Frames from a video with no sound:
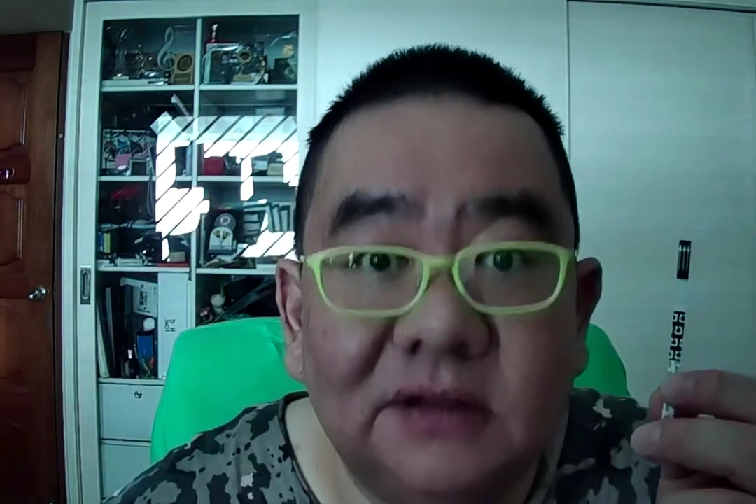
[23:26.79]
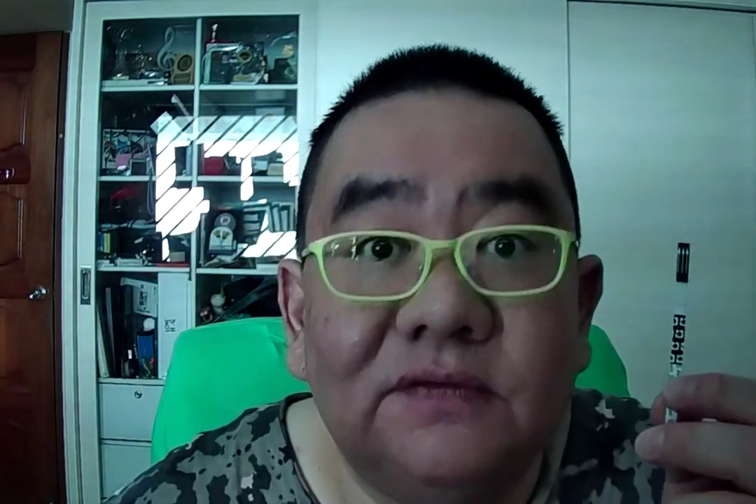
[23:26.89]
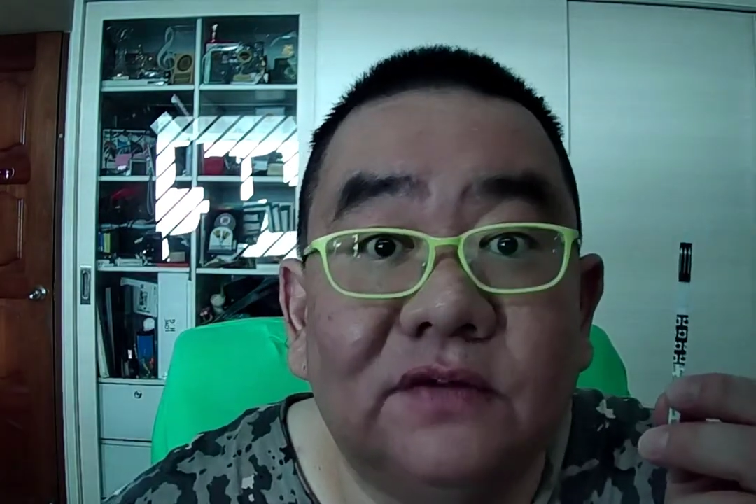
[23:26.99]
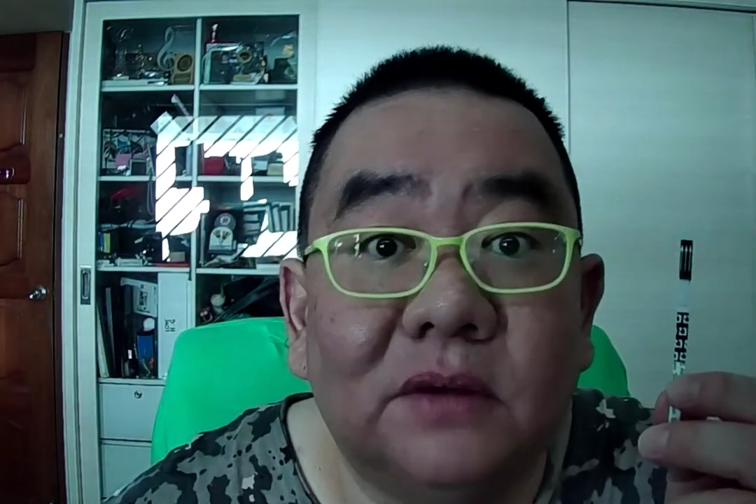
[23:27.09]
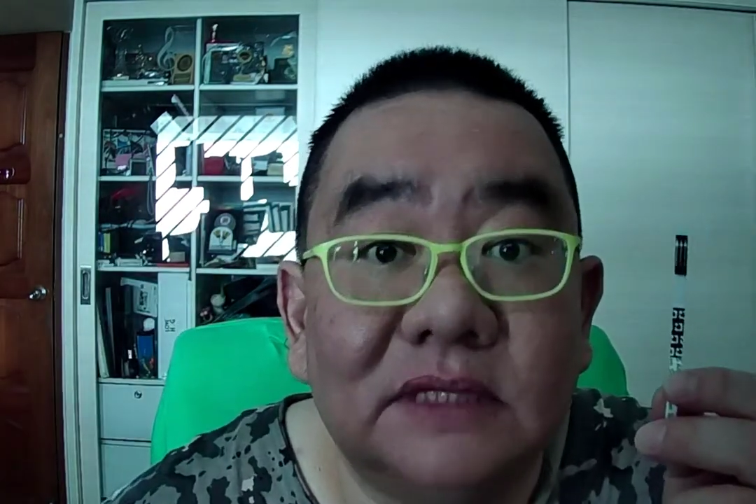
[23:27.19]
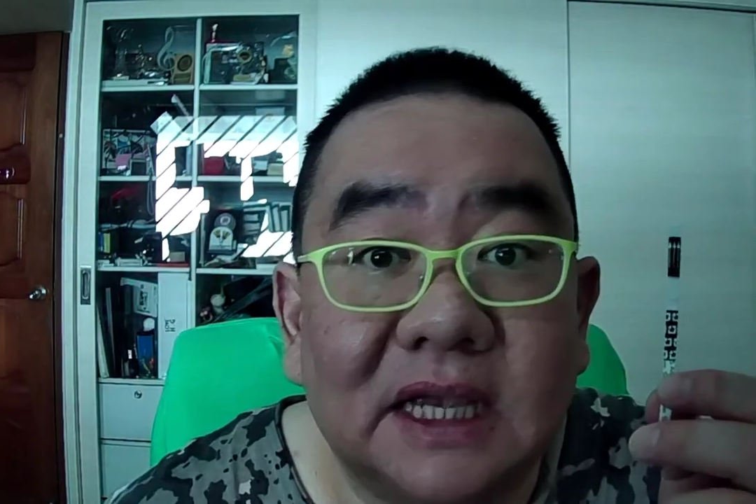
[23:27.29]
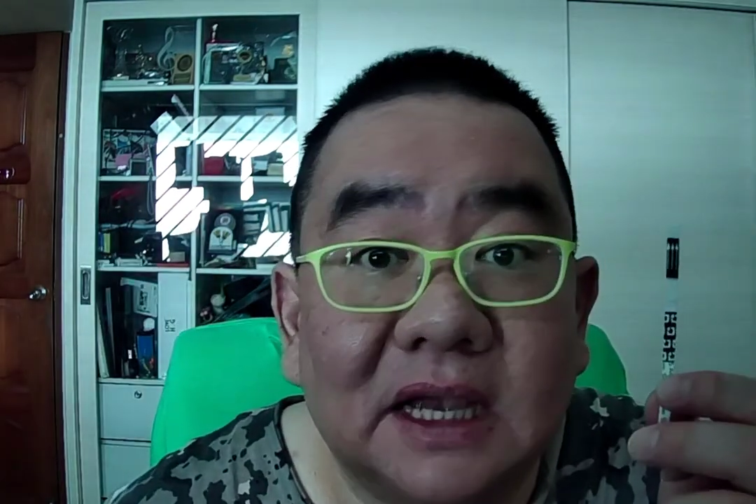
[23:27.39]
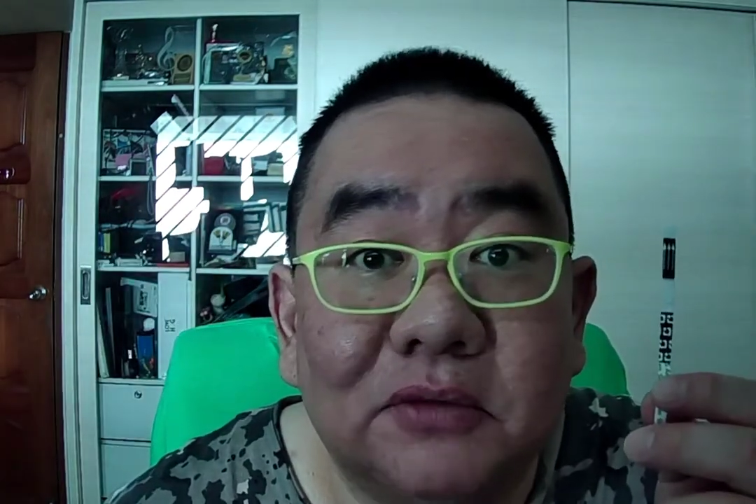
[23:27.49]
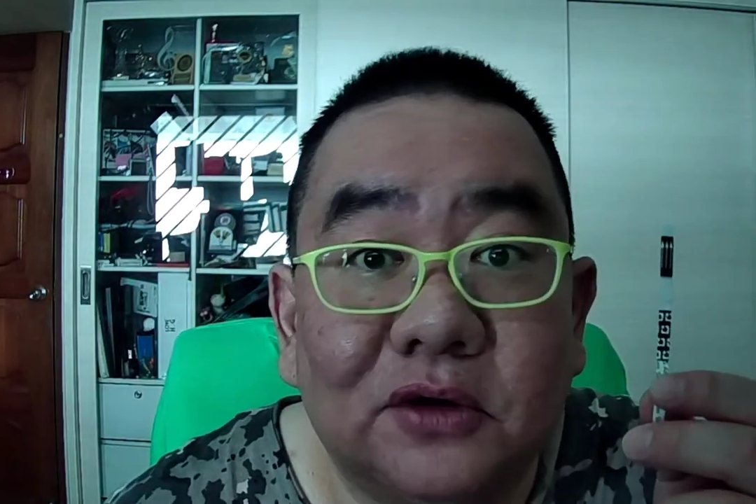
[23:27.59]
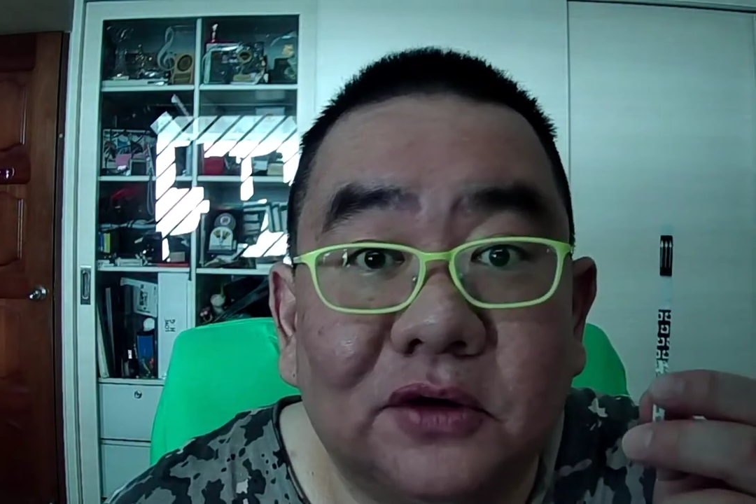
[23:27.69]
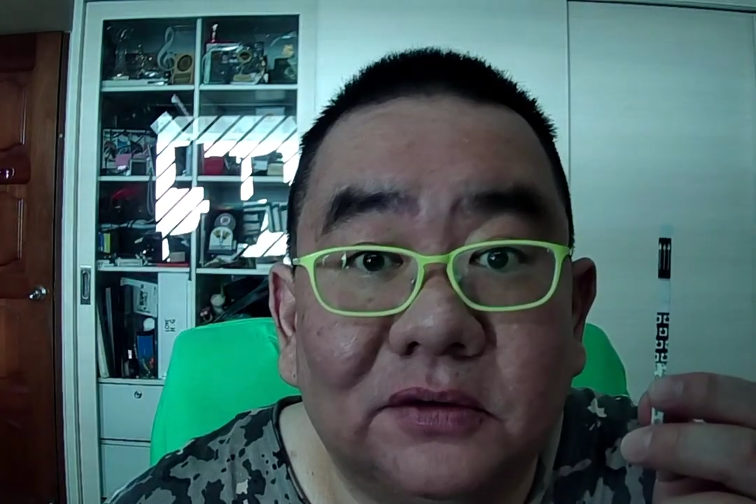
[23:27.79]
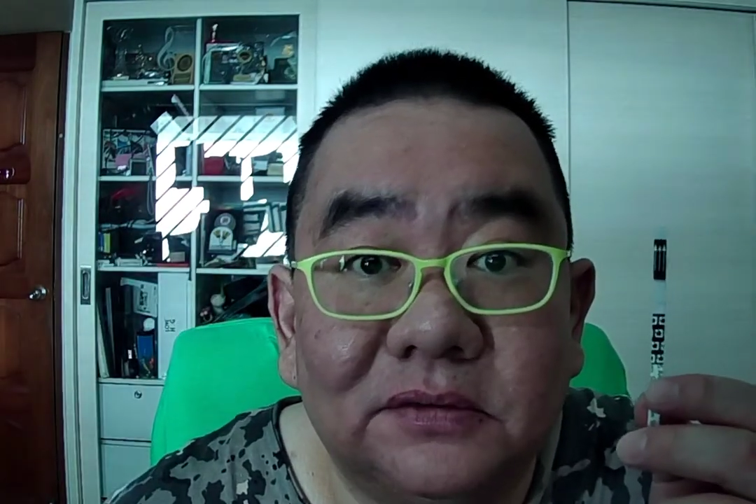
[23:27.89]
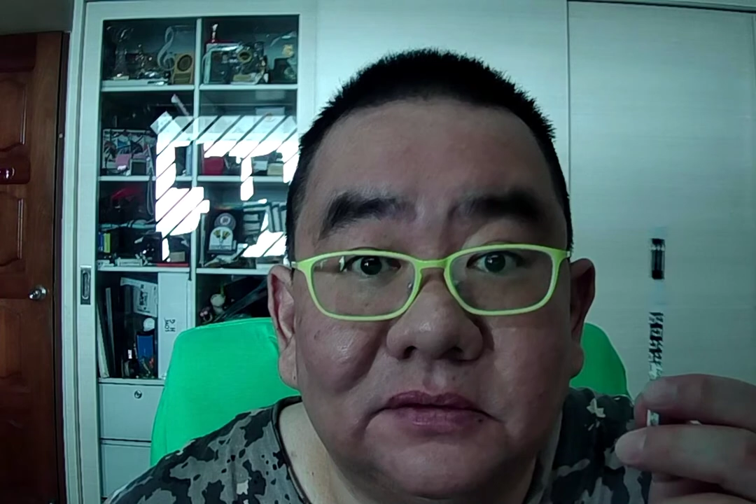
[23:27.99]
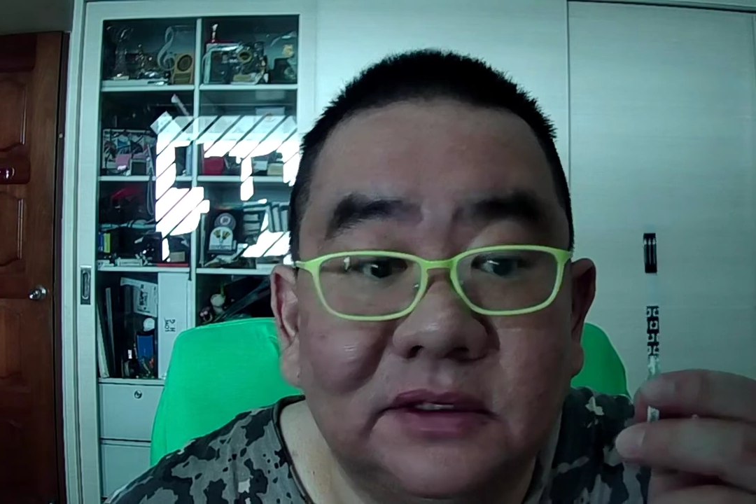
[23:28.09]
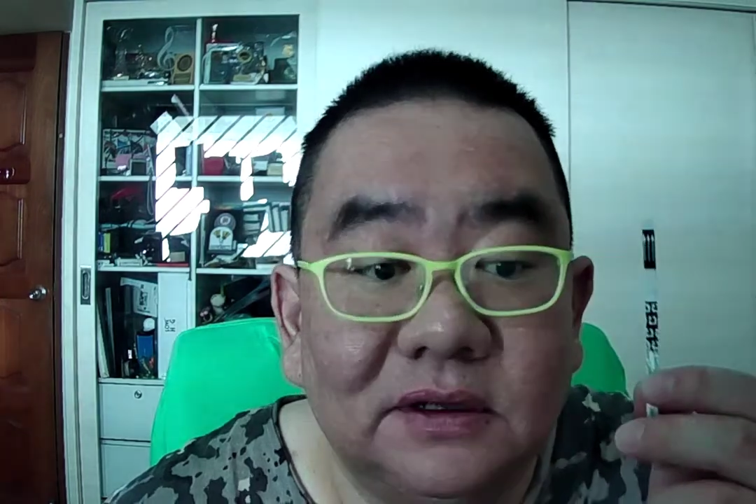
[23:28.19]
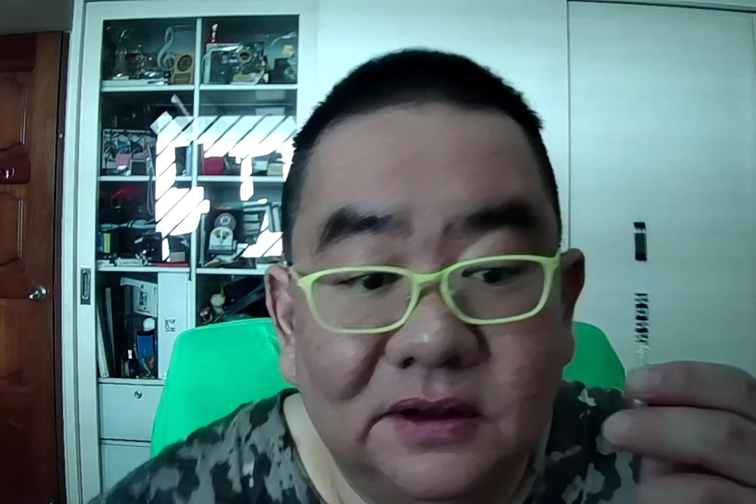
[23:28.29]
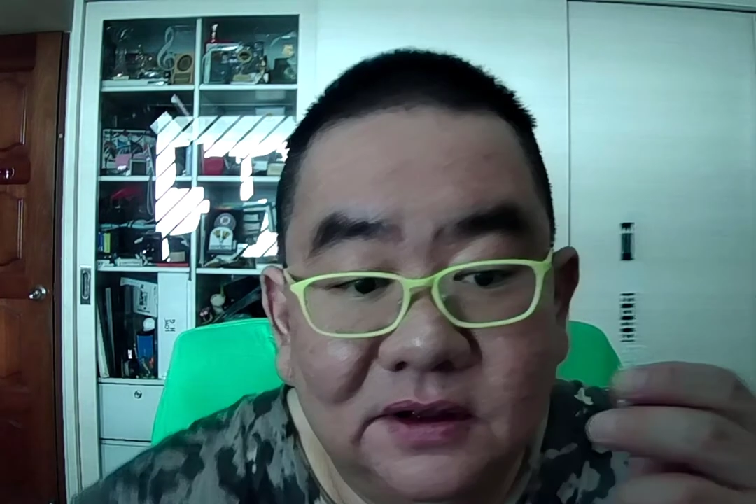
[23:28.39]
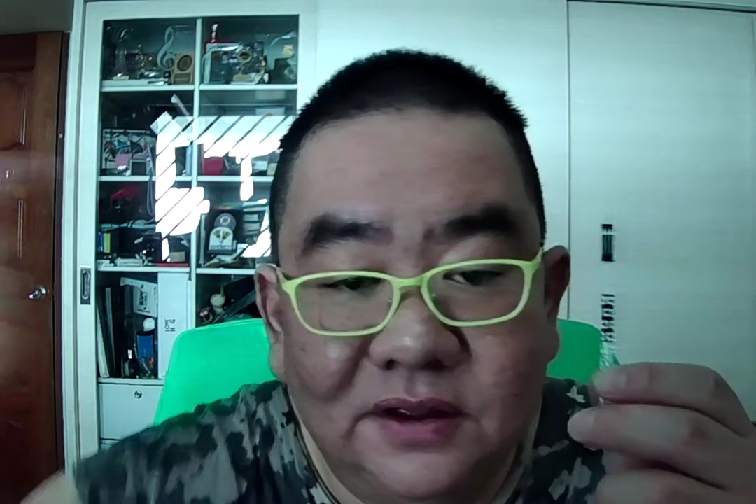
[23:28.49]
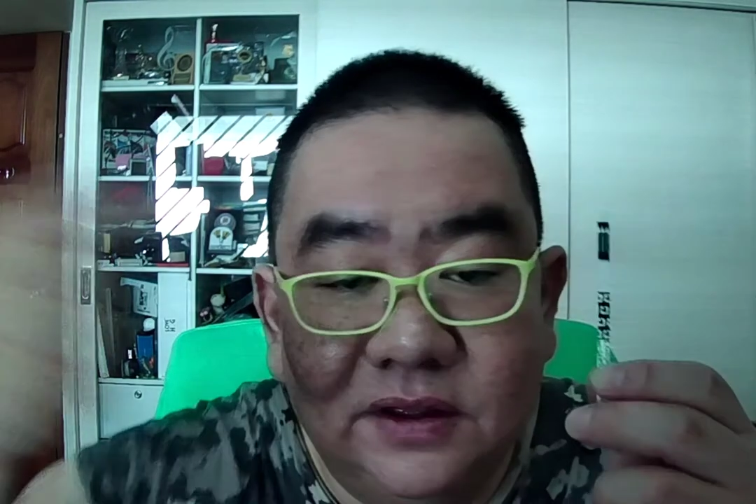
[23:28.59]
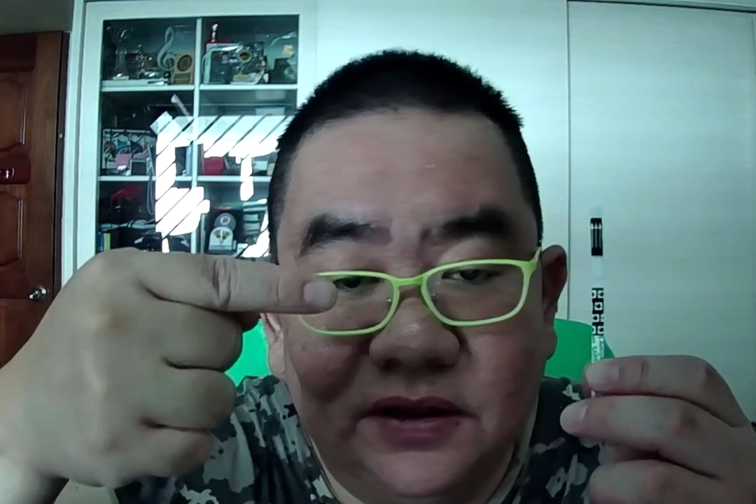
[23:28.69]
from Singapore.
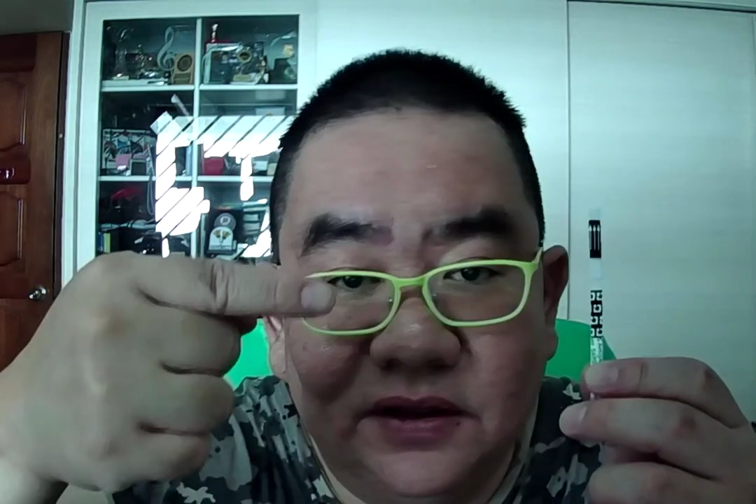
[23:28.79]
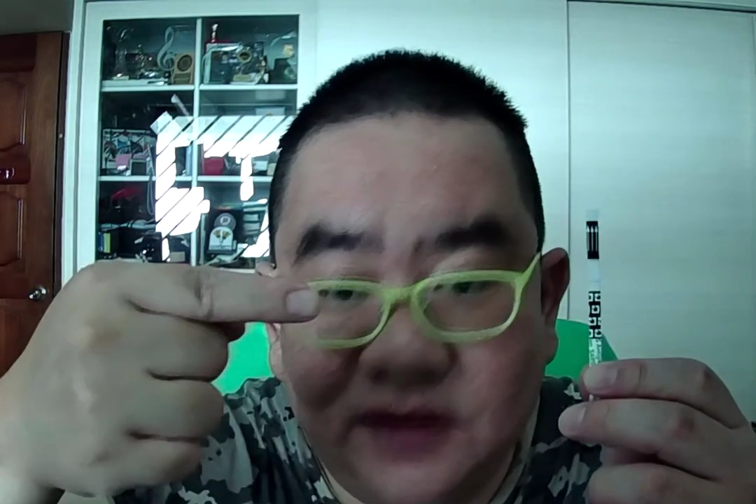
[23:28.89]
Thank